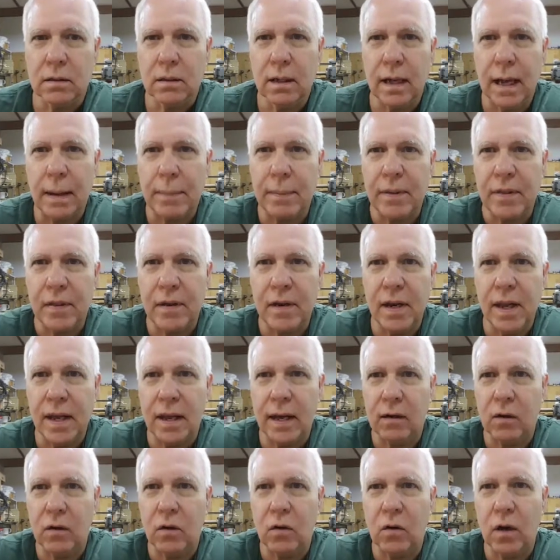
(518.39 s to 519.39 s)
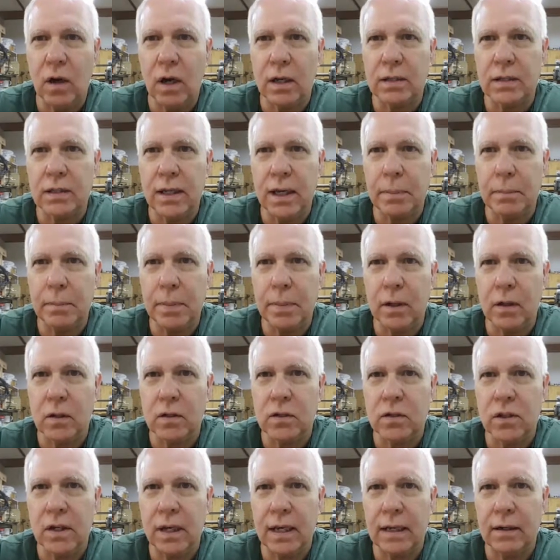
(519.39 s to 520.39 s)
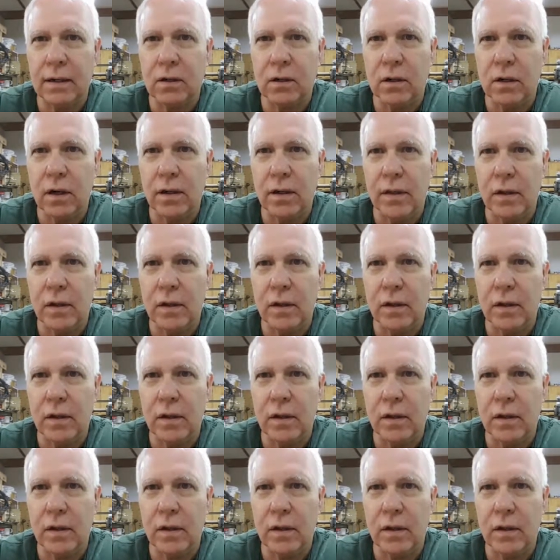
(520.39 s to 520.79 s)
top of the neck across that belt sander